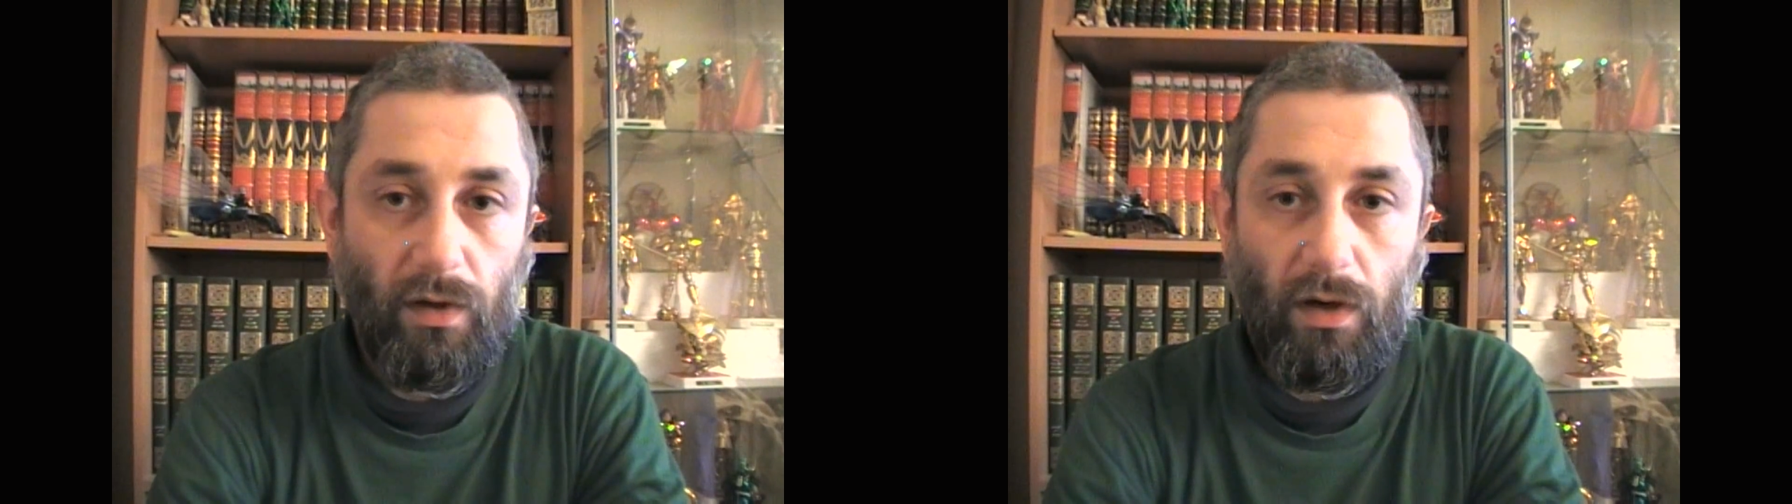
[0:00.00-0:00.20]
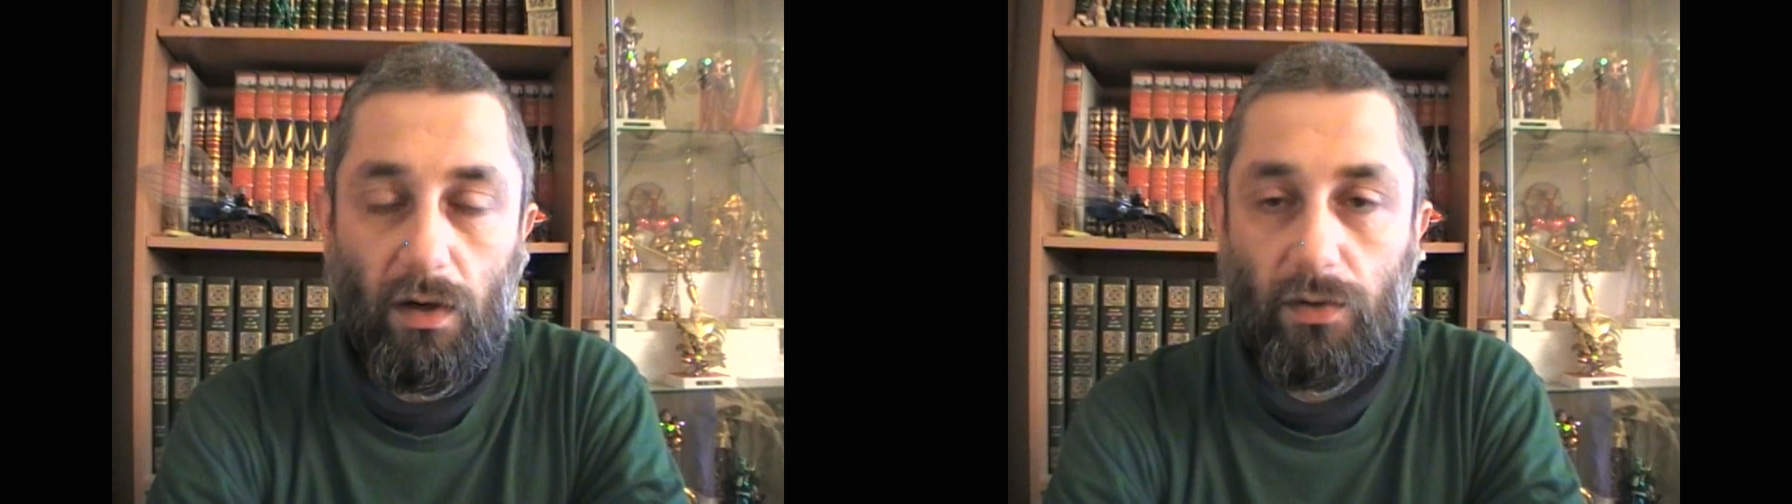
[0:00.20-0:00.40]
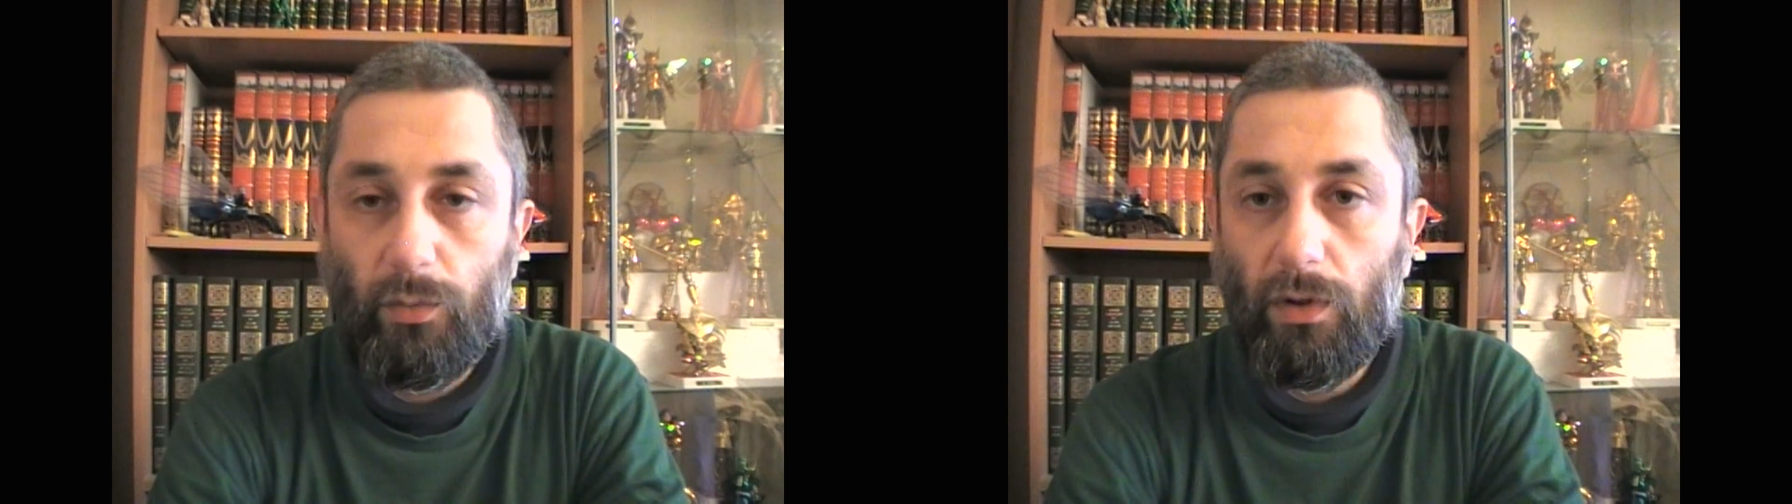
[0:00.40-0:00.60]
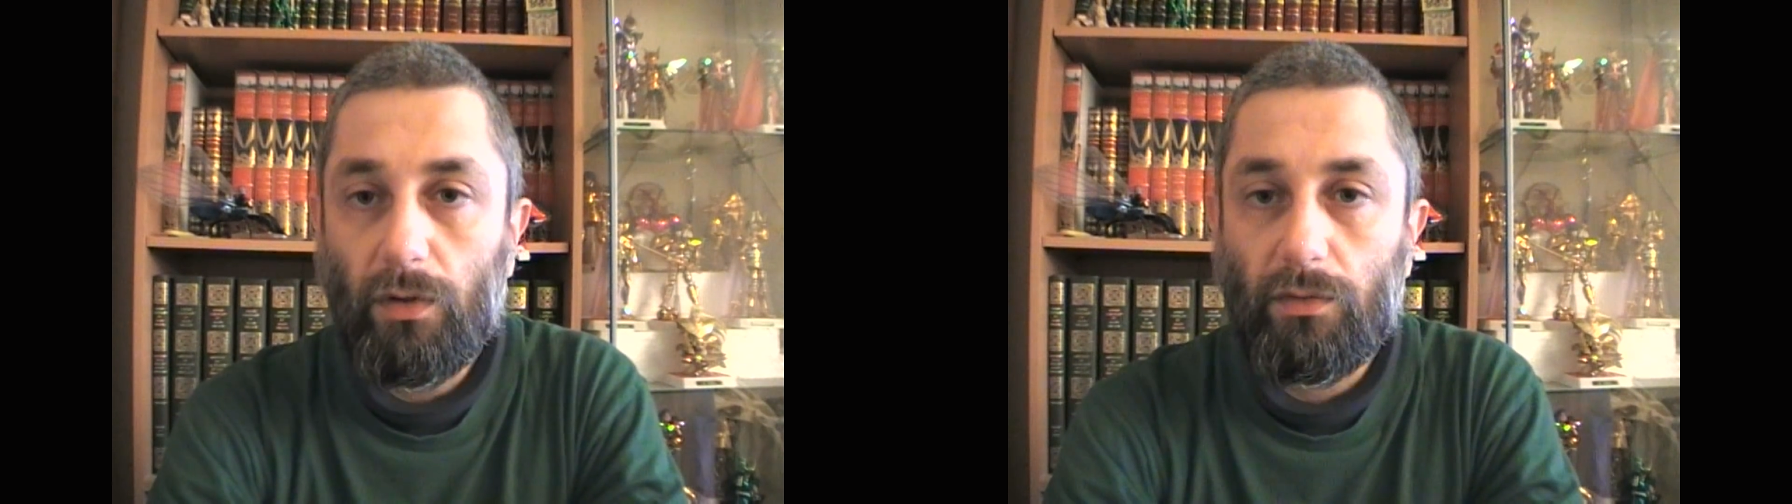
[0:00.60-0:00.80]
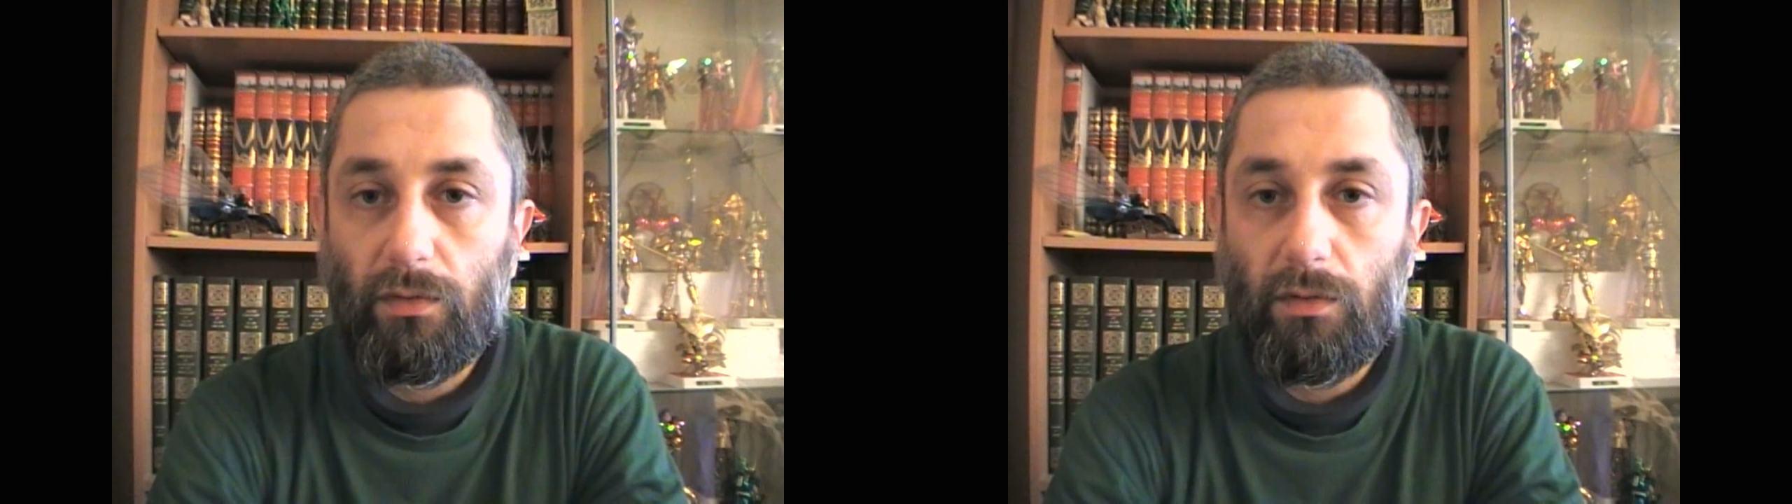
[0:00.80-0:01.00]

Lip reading: hardware on